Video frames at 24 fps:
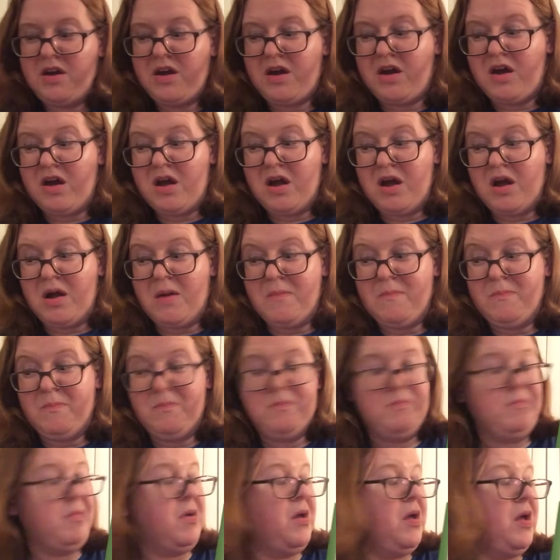Um,
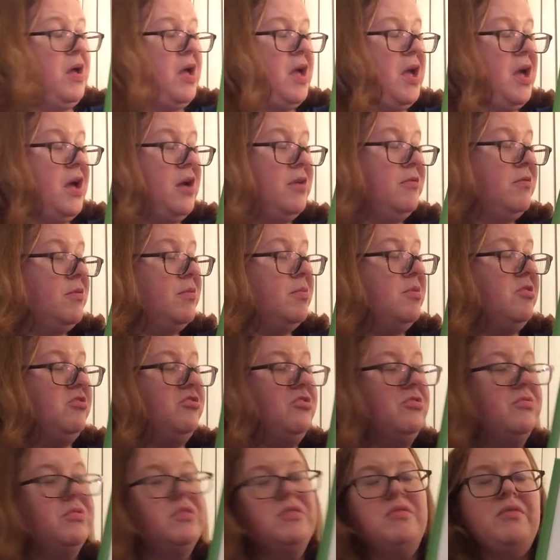and we'll be
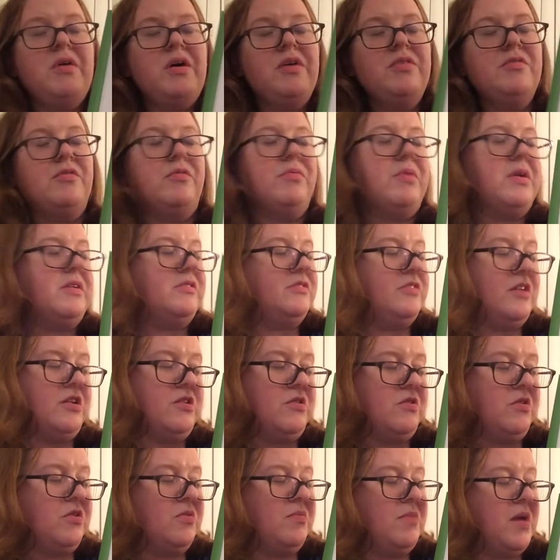showing you other ways that
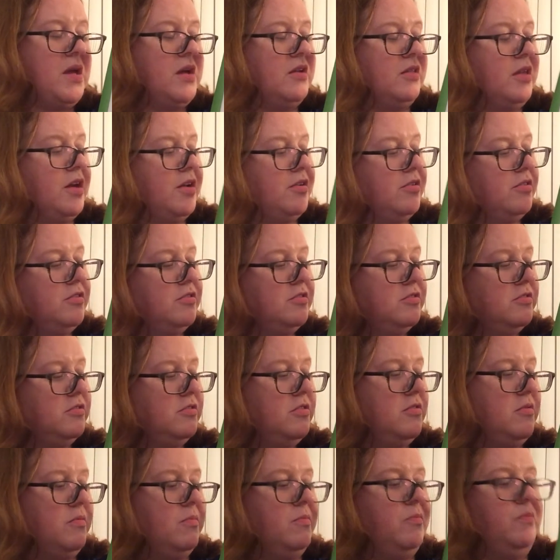you can make letters
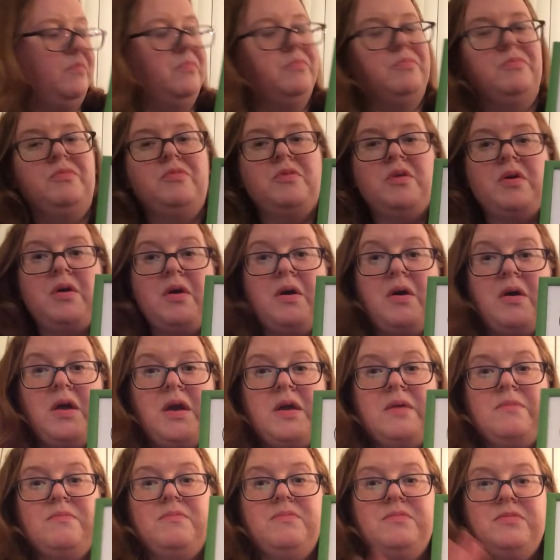too. All
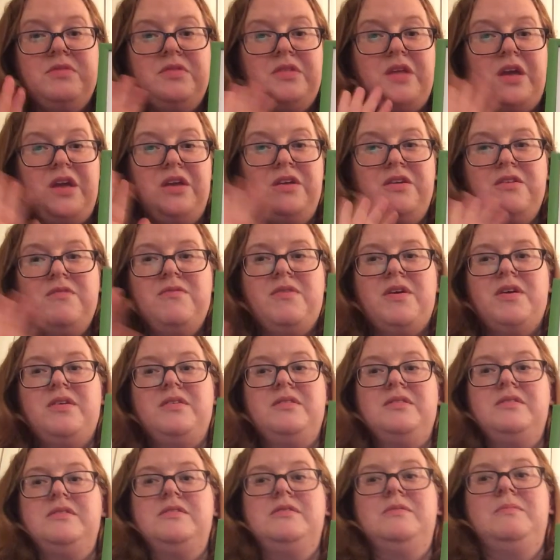right, thank you
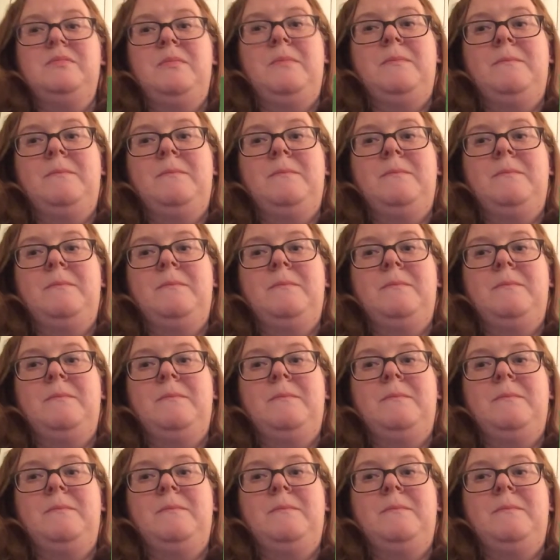friends.